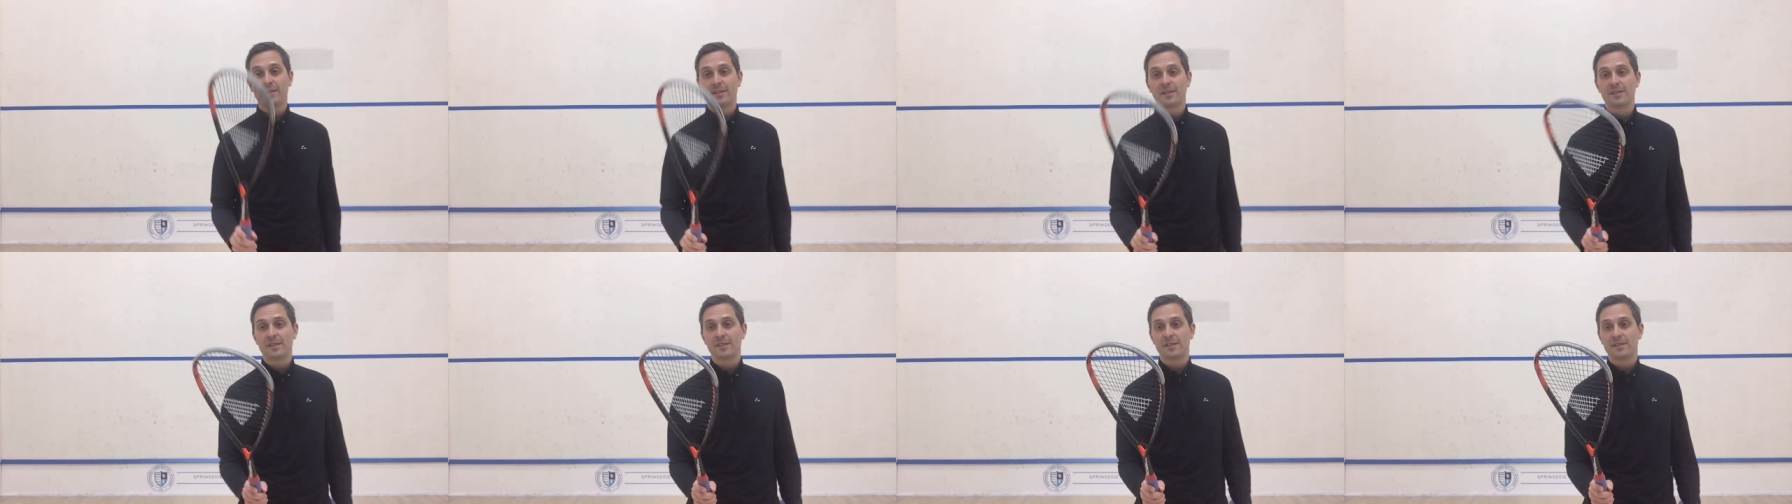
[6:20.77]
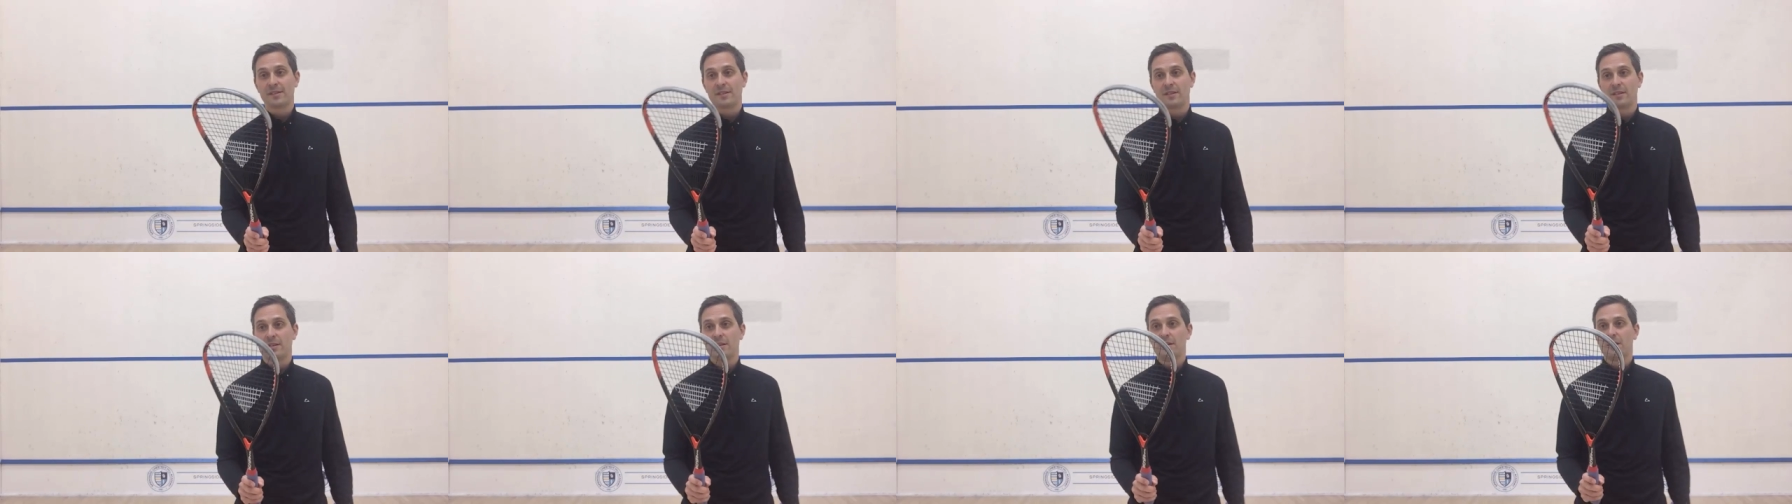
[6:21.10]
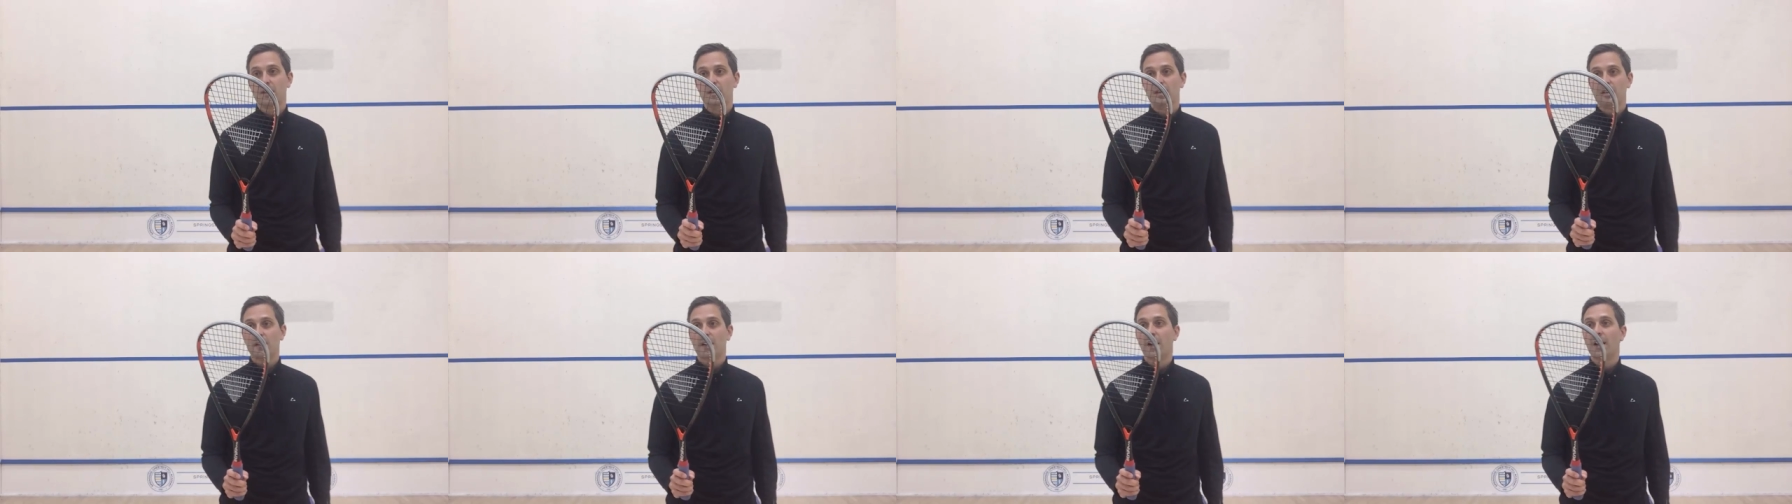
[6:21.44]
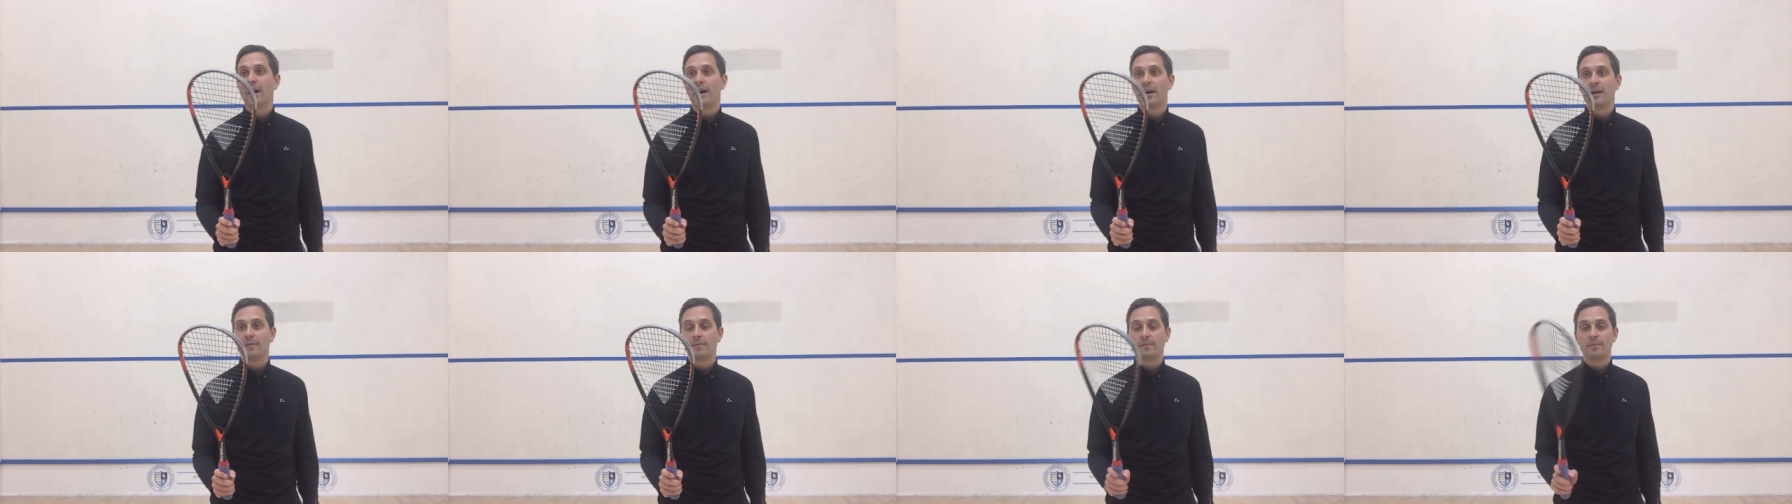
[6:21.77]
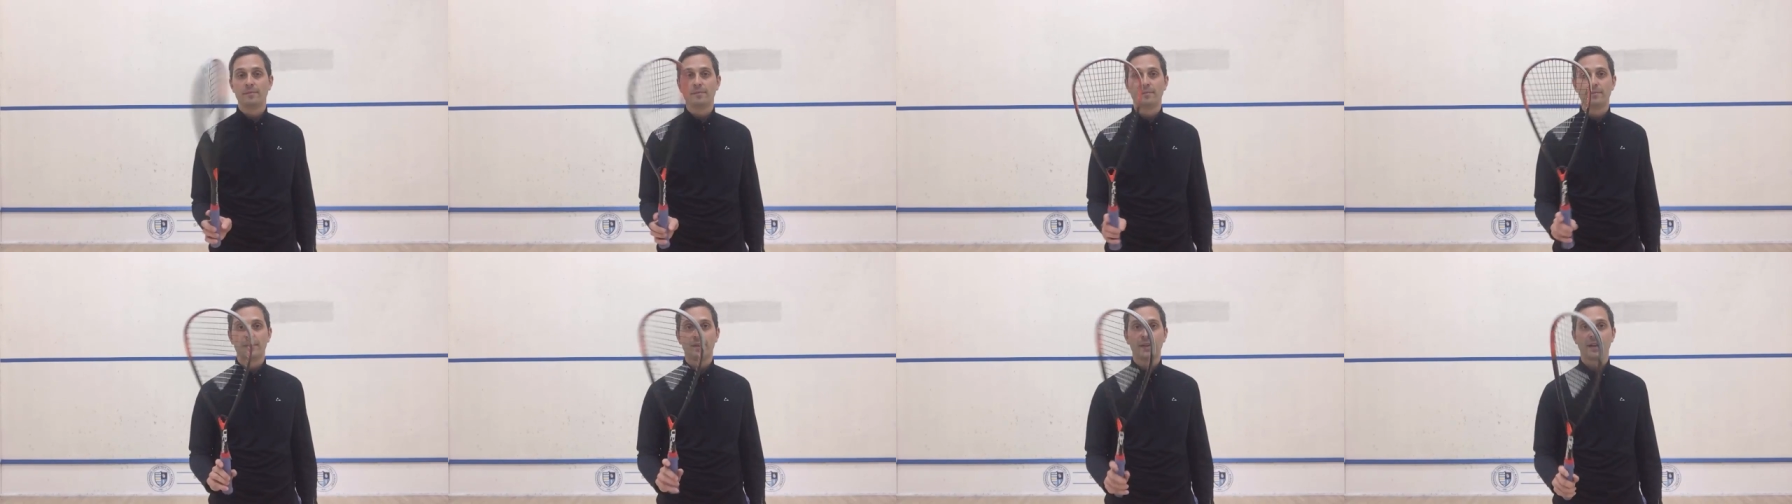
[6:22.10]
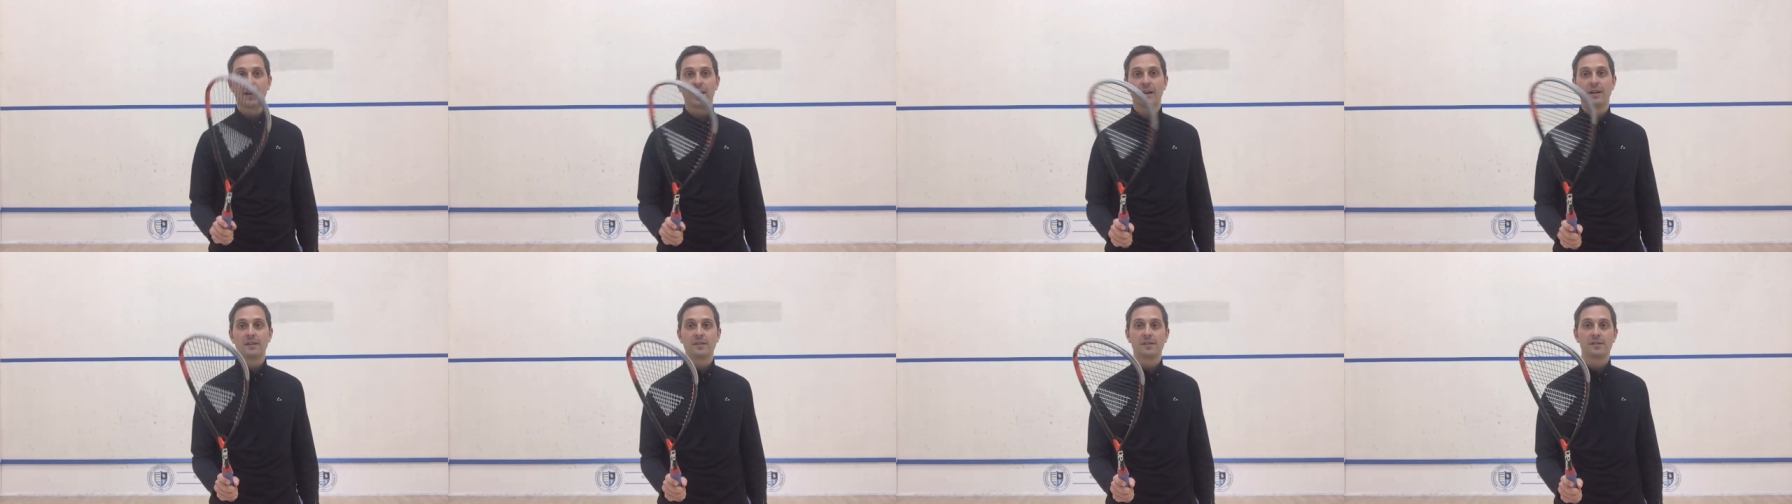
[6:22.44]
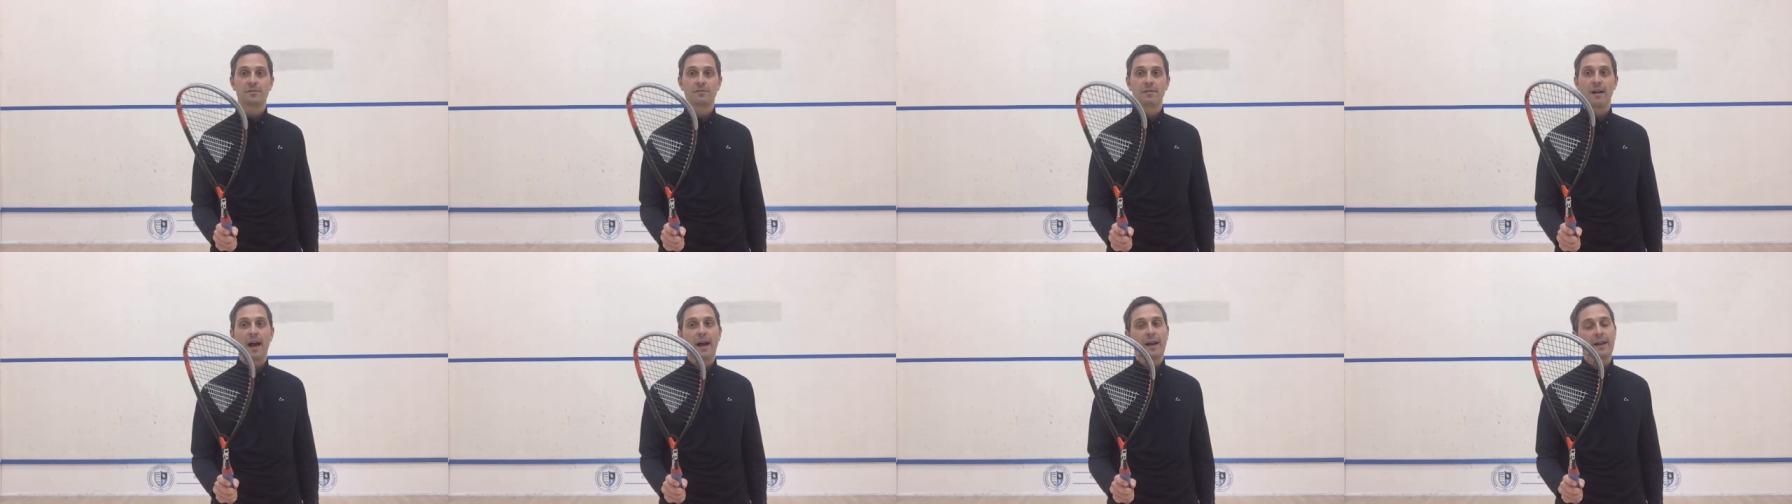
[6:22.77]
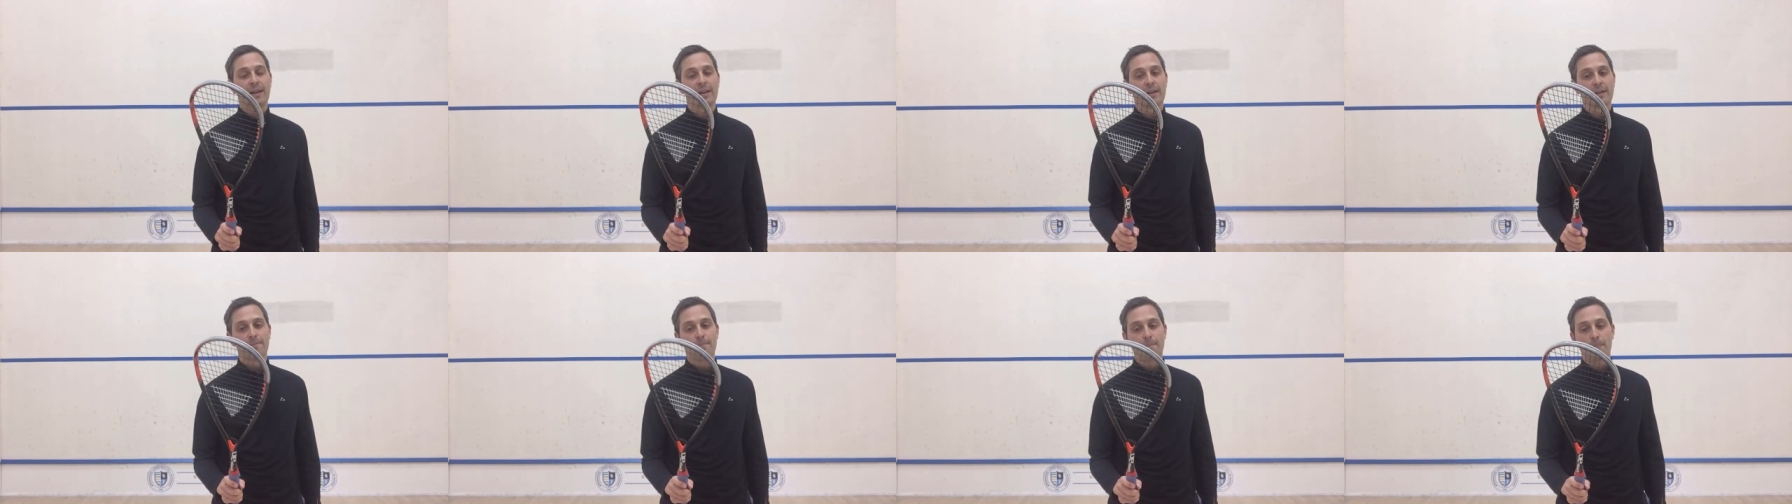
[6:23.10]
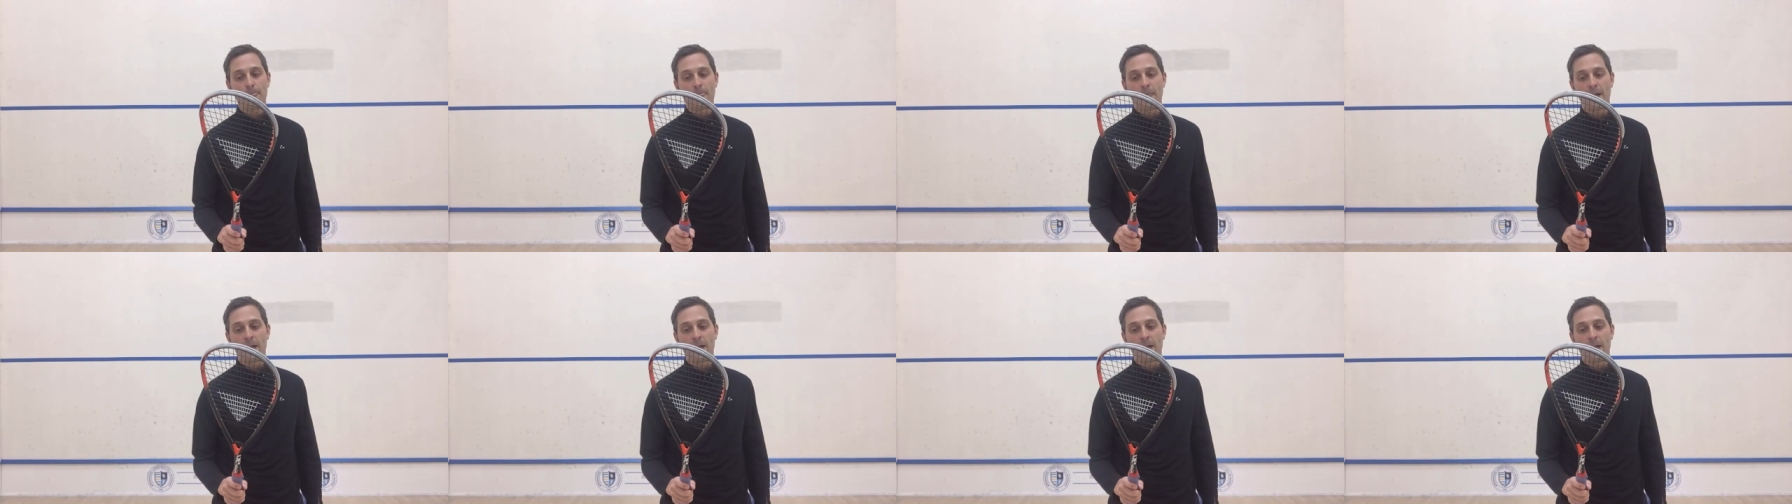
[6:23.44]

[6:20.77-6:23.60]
This is the Miguel's racket.